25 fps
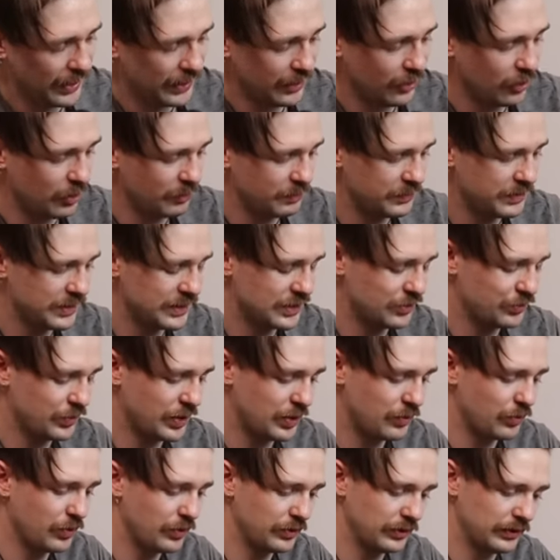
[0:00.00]
I hope this
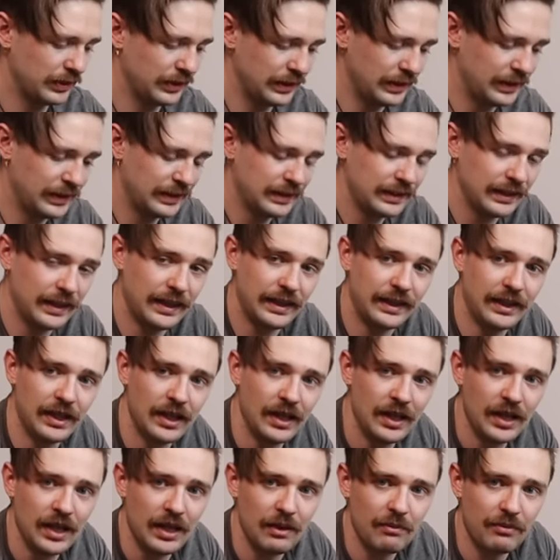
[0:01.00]
one won't leak like
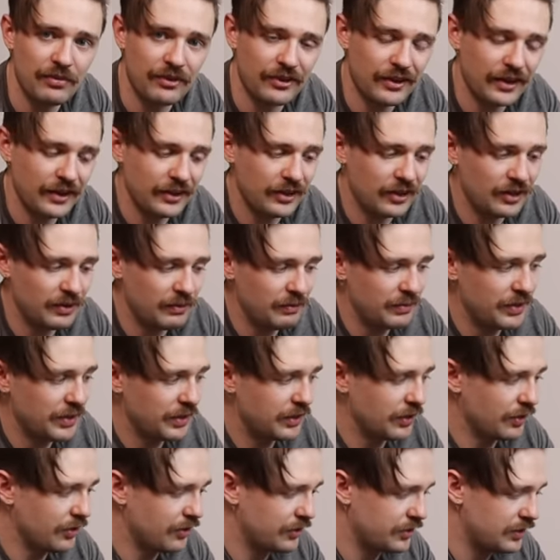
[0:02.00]
prior
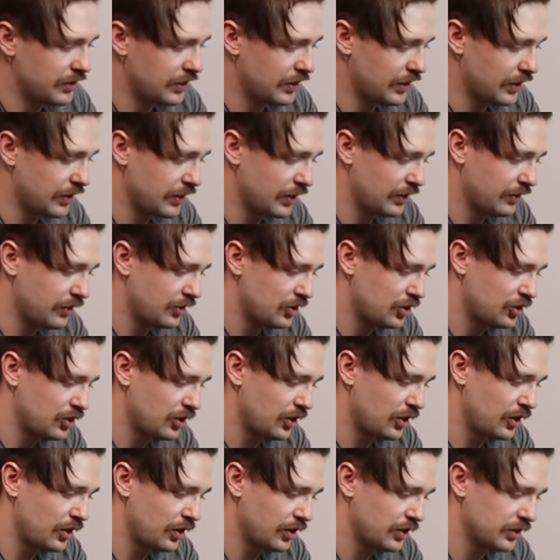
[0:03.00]
Begode uh,
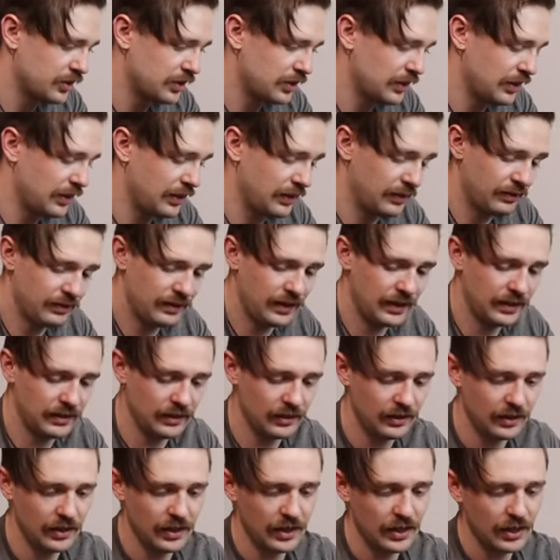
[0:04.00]
shocks uh,
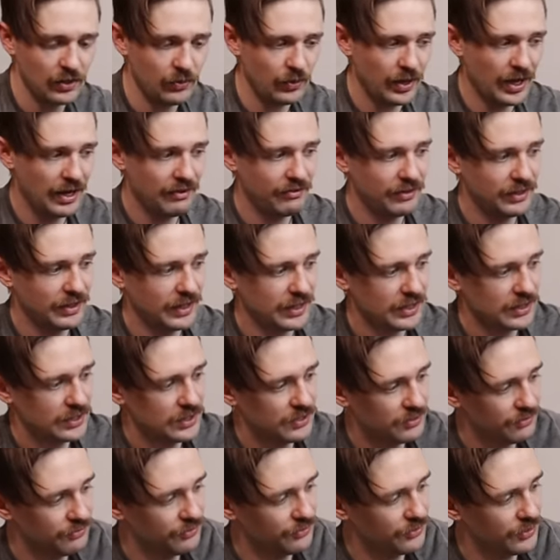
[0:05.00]
did. We have a
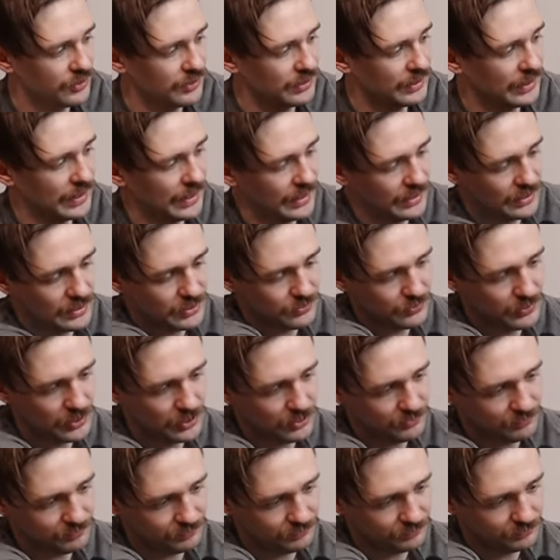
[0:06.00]
nice front light as
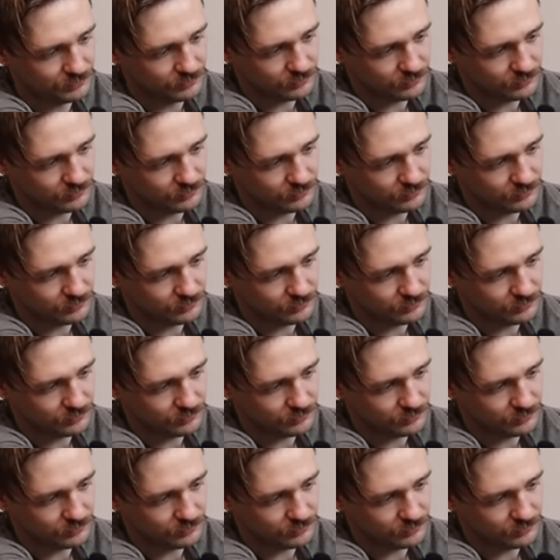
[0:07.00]
well,